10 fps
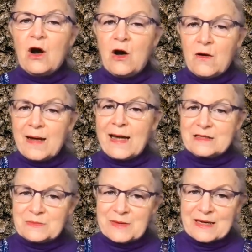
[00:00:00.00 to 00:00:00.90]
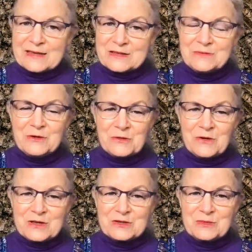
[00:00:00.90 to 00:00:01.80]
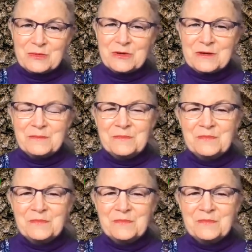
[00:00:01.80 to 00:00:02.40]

all aspects across the board.